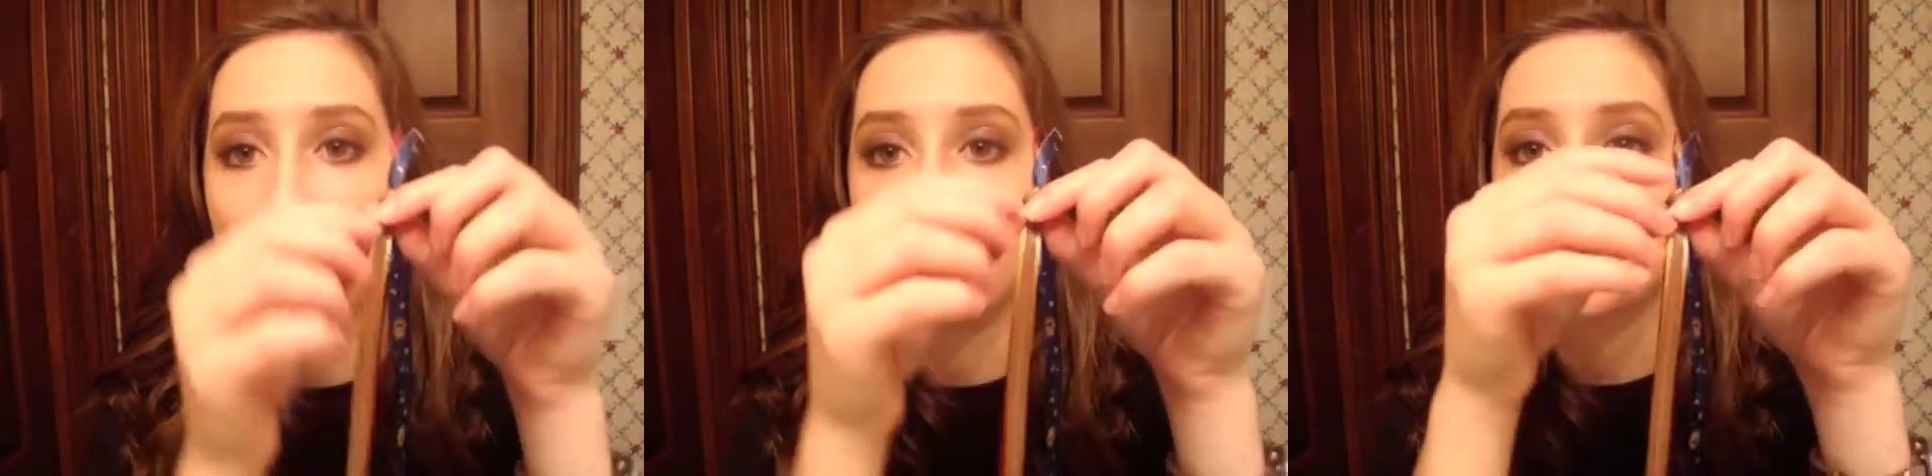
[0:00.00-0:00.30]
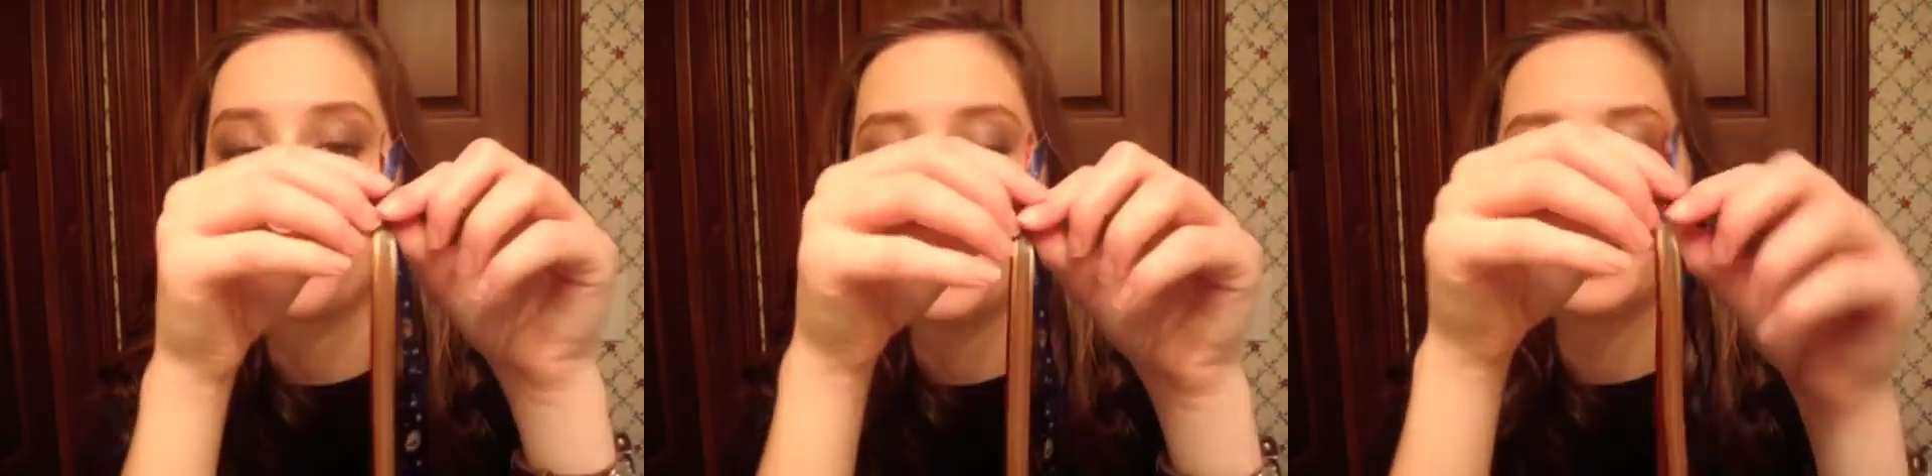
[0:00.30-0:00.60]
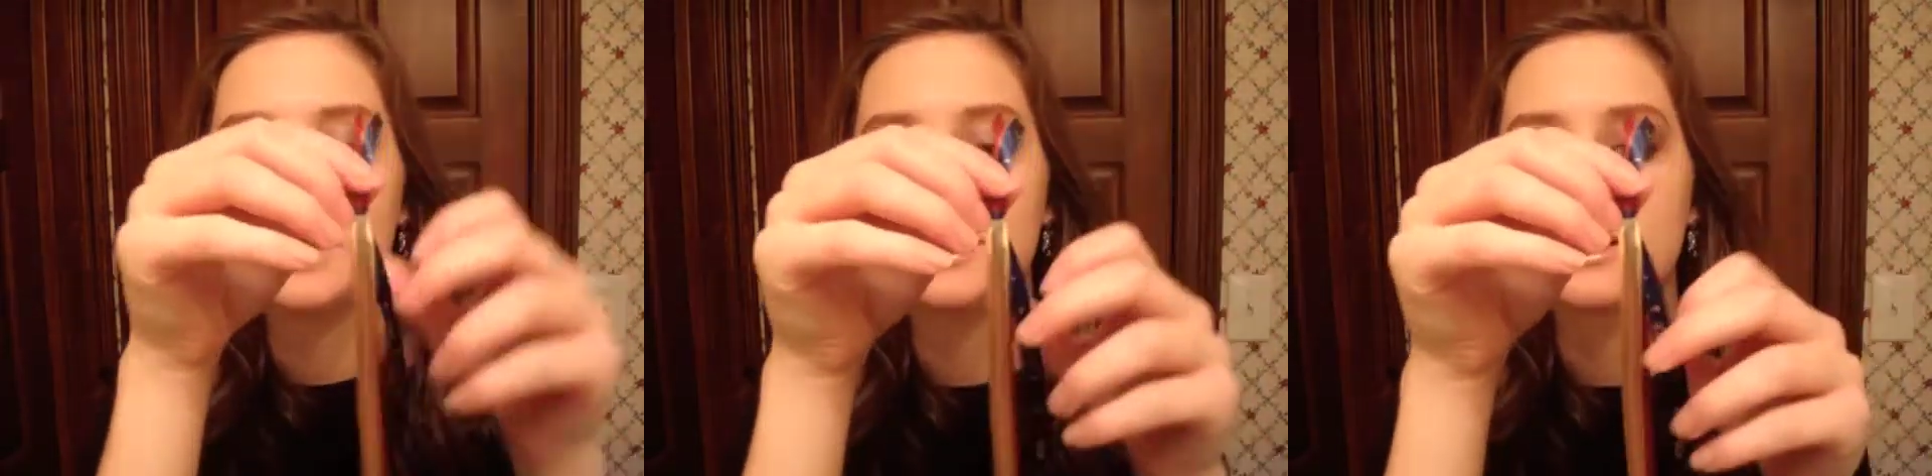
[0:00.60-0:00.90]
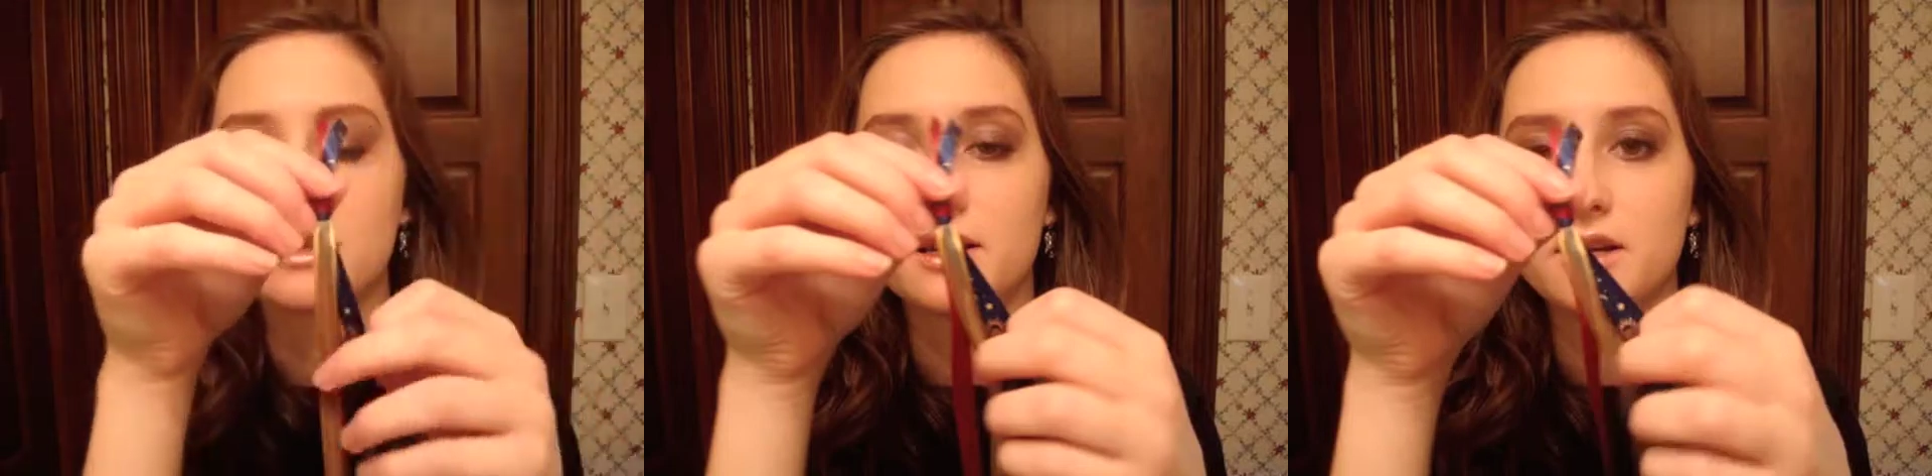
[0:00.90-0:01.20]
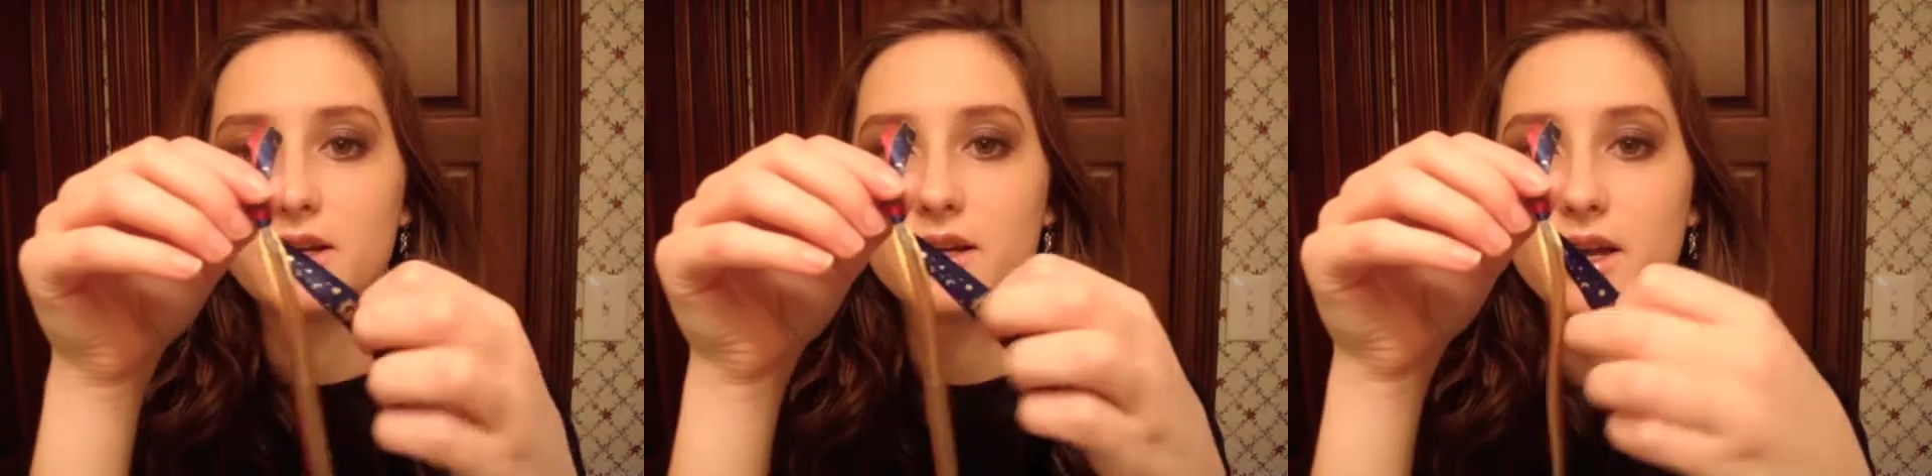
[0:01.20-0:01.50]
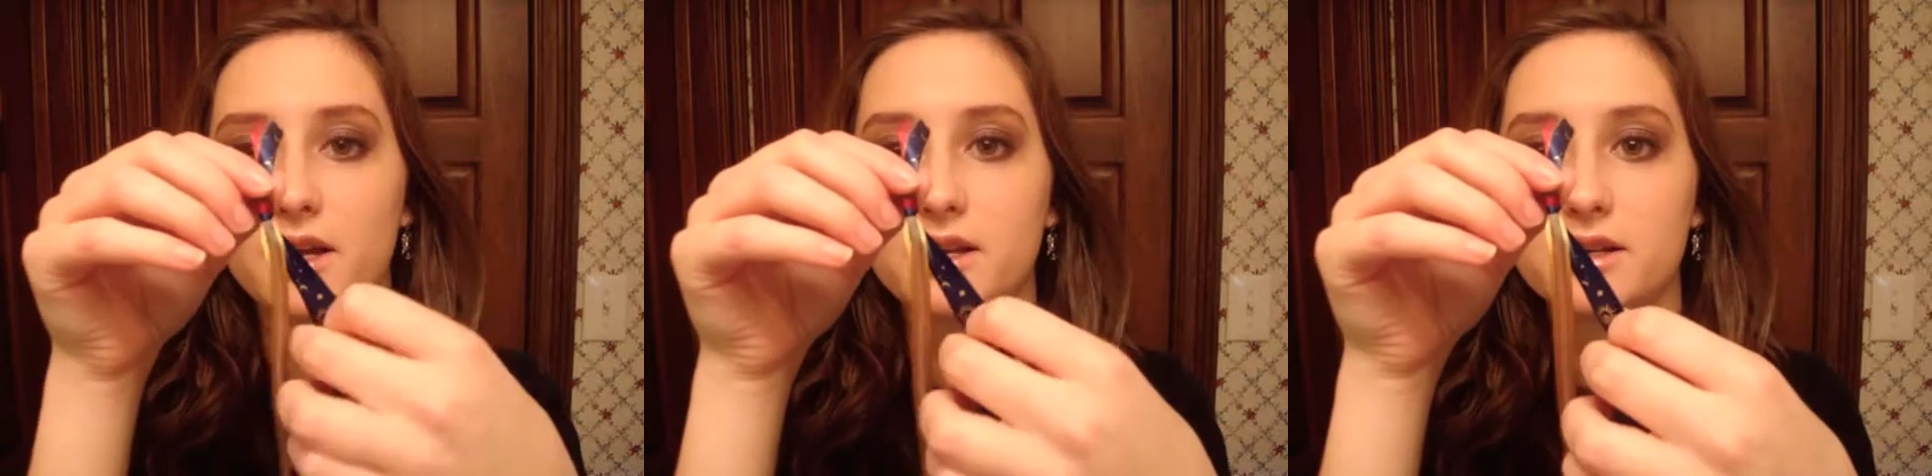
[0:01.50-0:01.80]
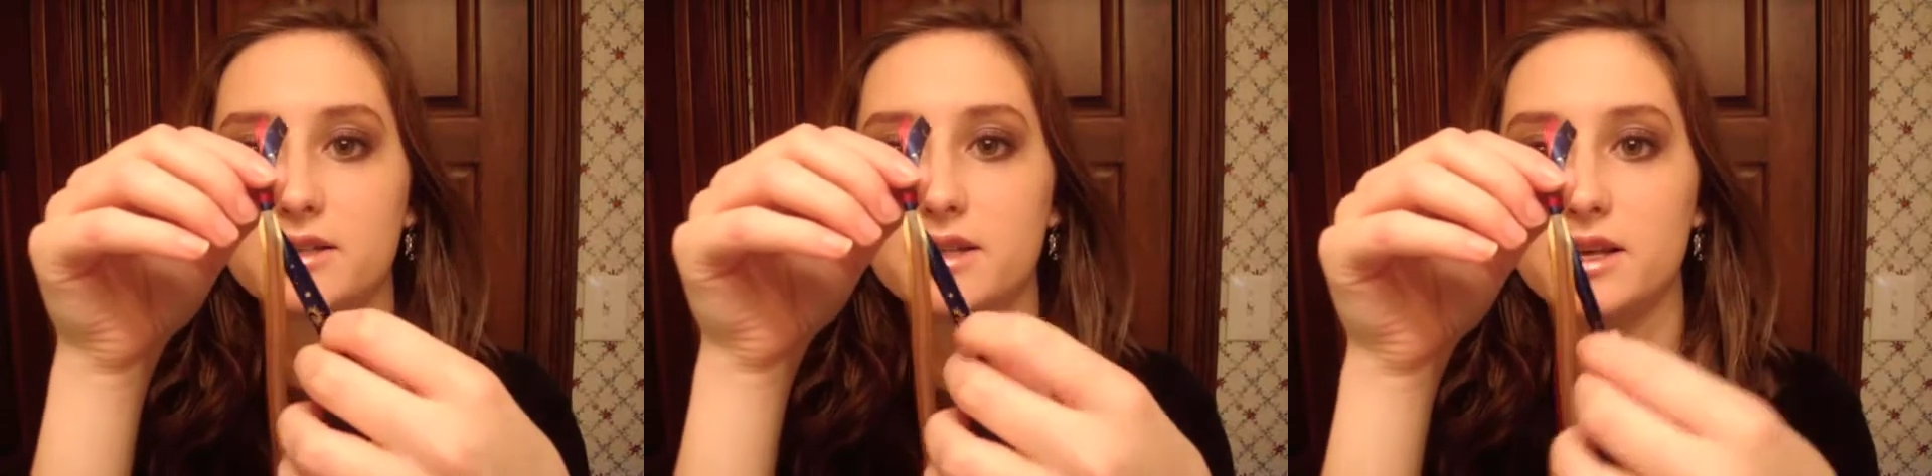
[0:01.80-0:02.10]
Otherwise, it
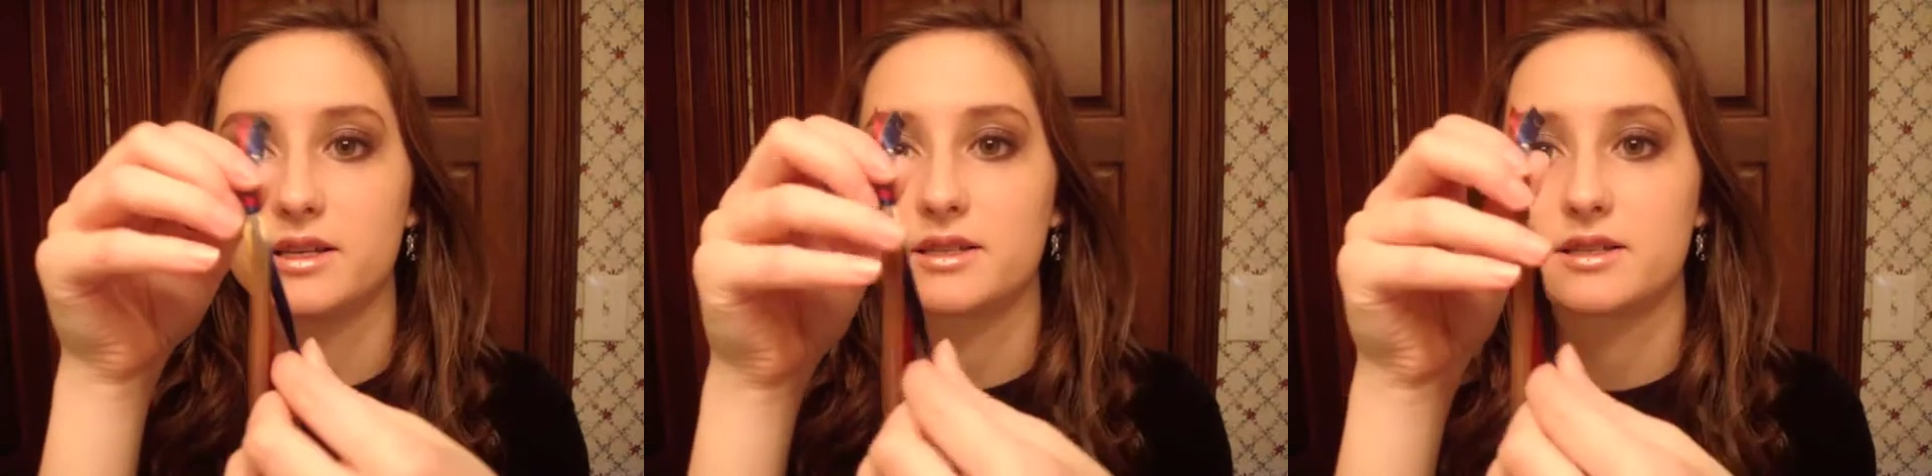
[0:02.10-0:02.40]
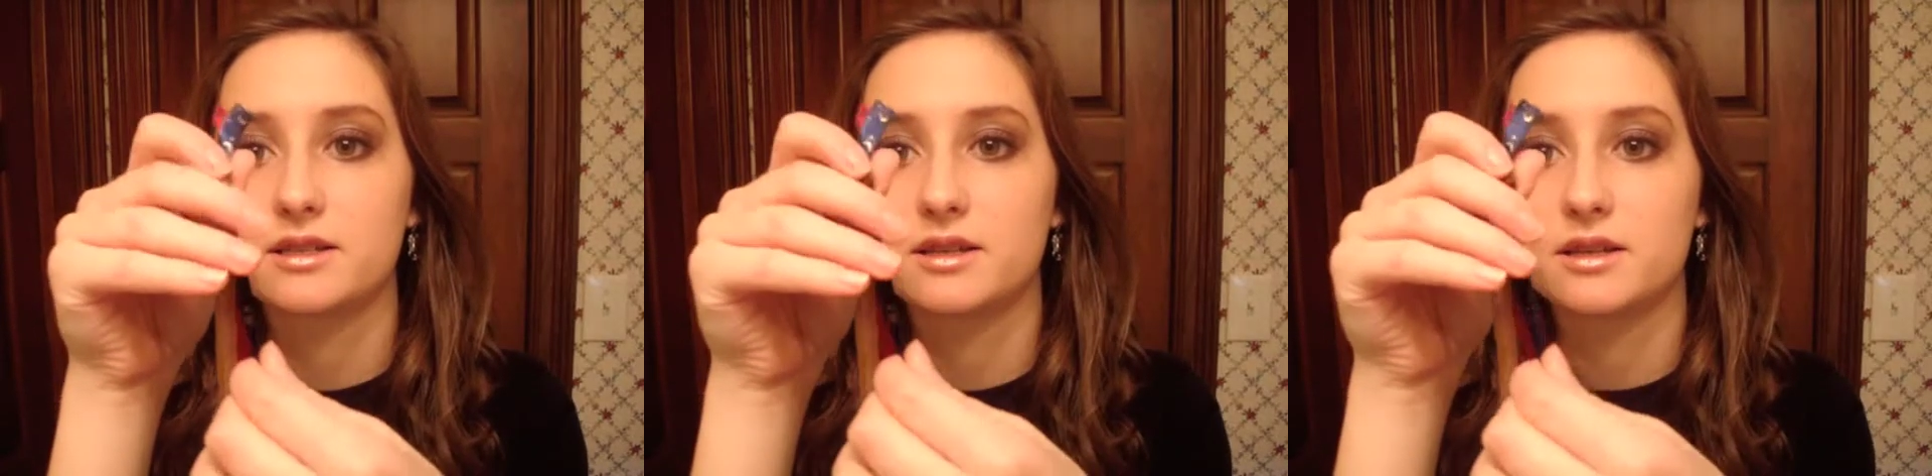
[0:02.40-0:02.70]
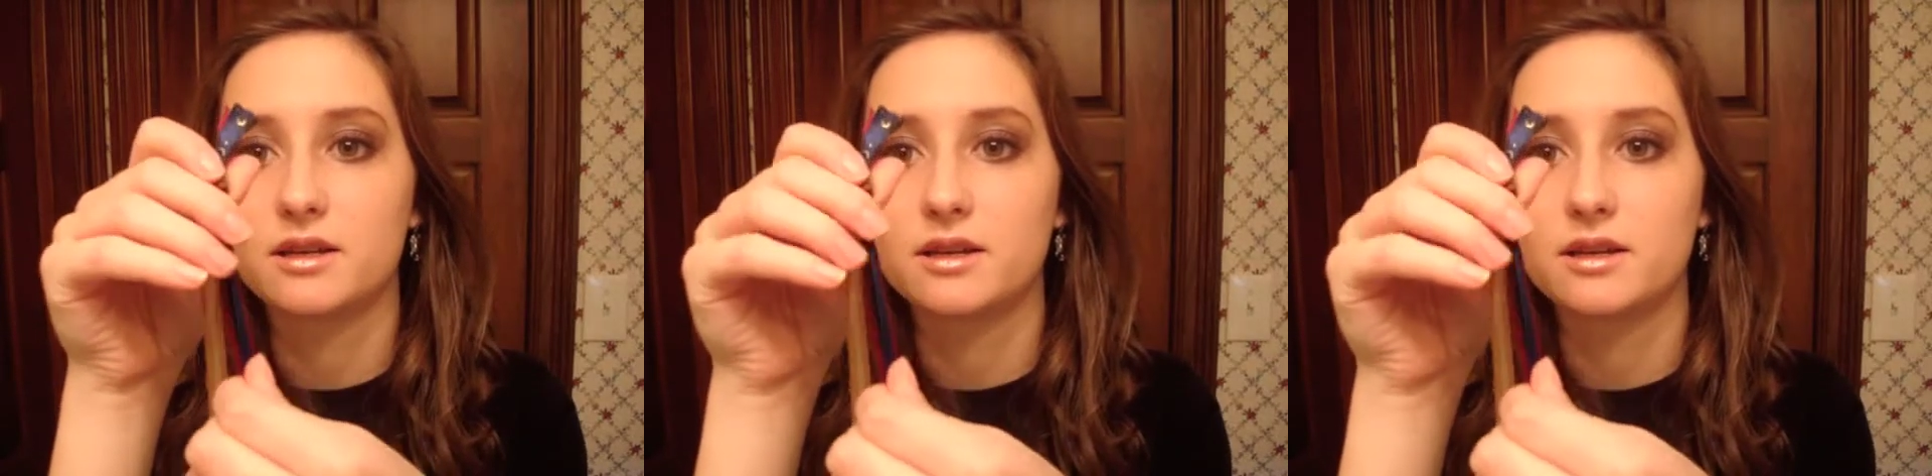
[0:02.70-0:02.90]
does this.